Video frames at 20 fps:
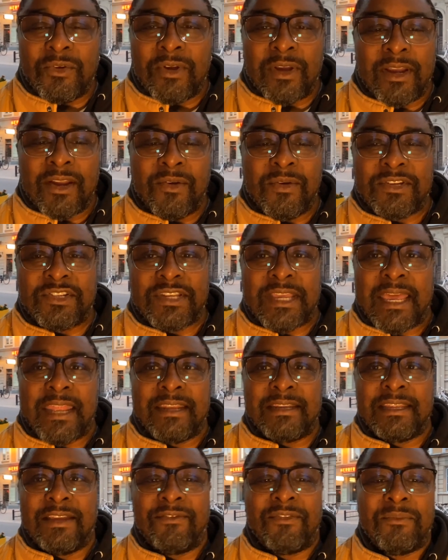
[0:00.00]
a, a
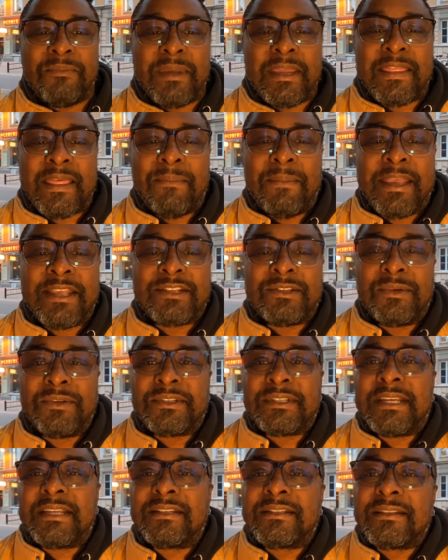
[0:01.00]
Christianity. For me, that makes no
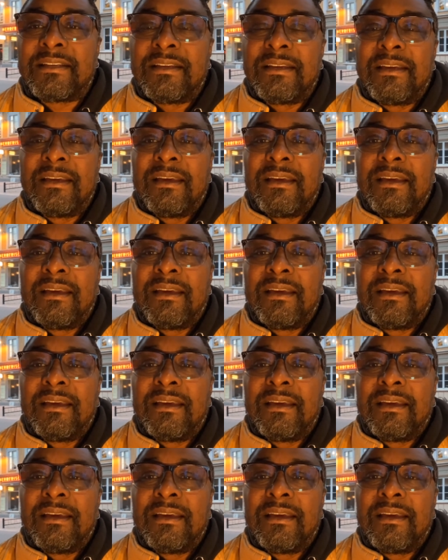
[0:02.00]
sense.